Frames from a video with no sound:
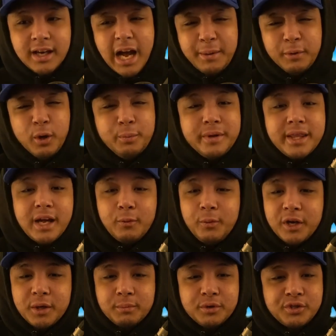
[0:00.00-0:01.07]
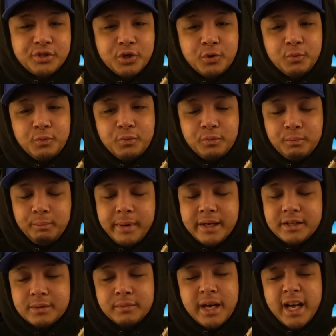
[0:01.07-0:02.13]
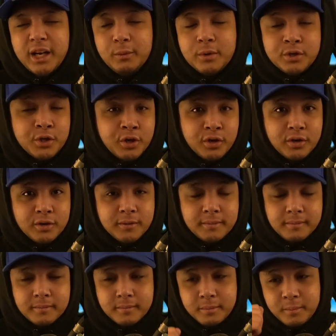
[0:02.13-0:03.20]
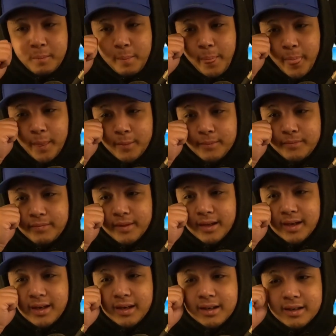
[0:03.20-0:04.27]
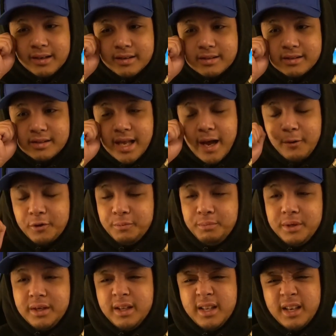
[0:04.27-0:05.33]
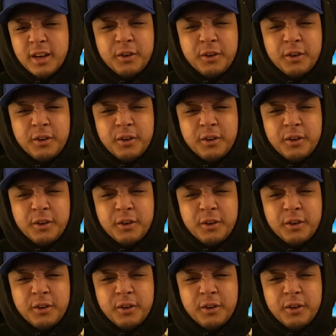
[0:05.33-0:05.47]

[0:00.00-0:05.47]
I'm hoping that Rick and Michonne make some kind of return, because that would be the